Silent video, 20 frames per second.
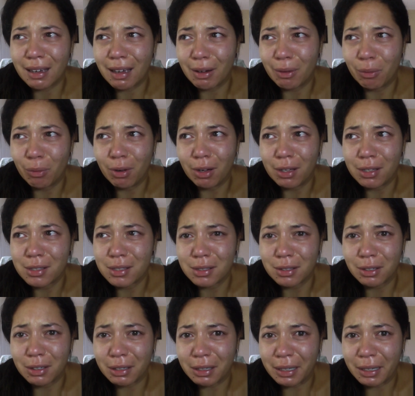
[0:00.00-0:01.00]
I was
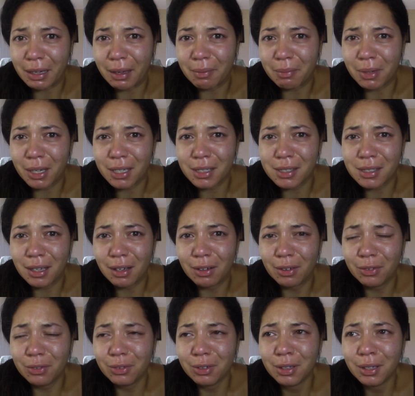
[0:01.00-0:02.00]
looking at
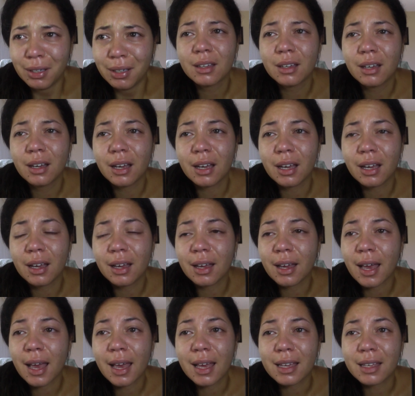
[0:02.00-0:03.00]
myself.
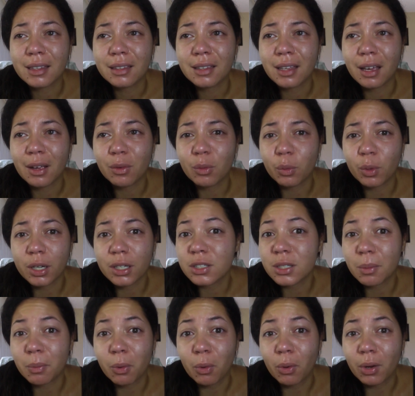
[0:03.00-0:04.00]
And I reached
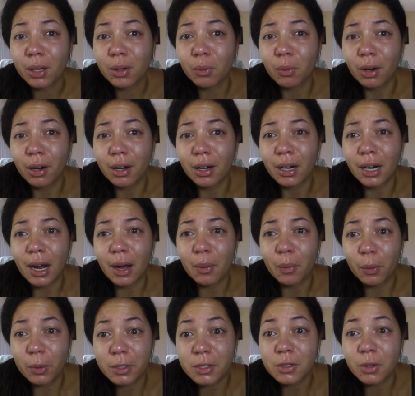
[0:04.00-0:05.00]
the point where I
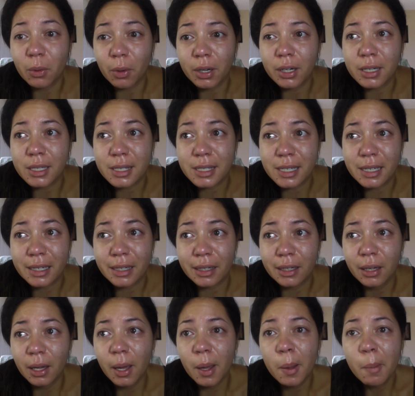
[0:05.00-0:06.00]
was going to
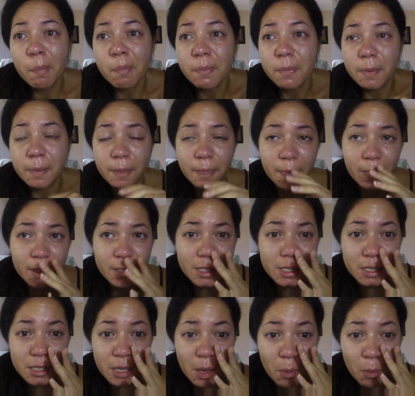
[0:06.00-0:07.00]
see
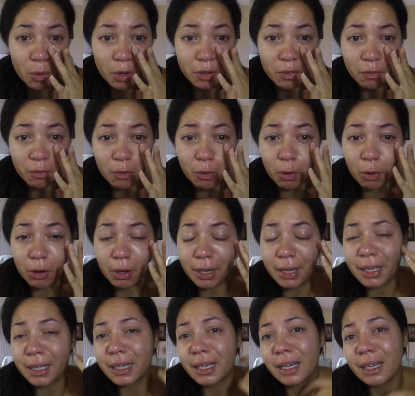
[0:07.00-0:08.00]
someone for
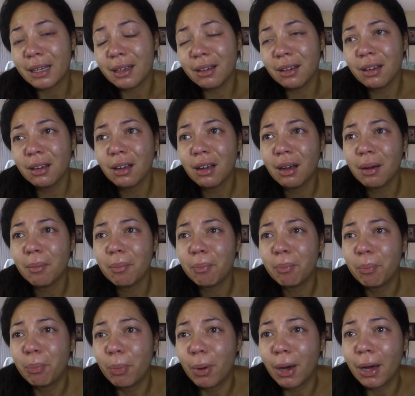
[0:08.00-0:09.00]
it,
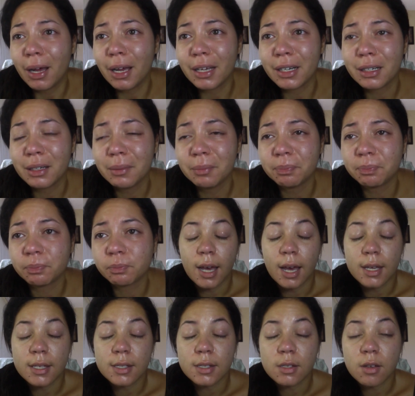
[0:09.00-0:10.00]
but
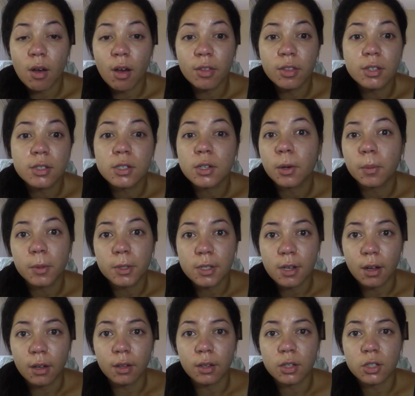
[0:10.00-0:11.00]
I saw the
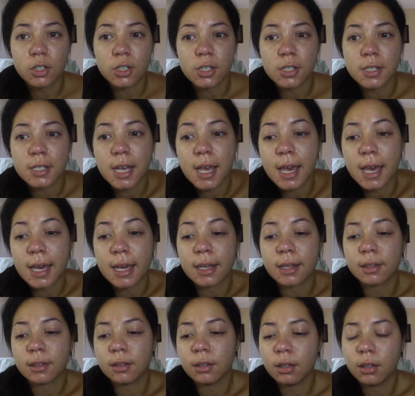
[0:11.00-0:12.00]
dermatologist,
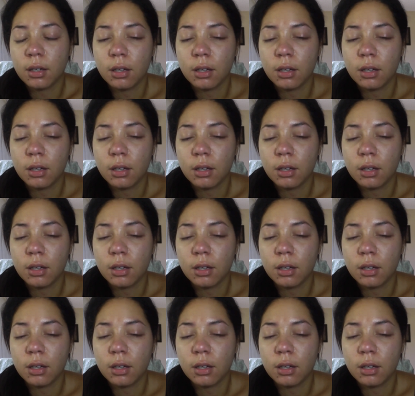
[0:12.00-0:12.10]
and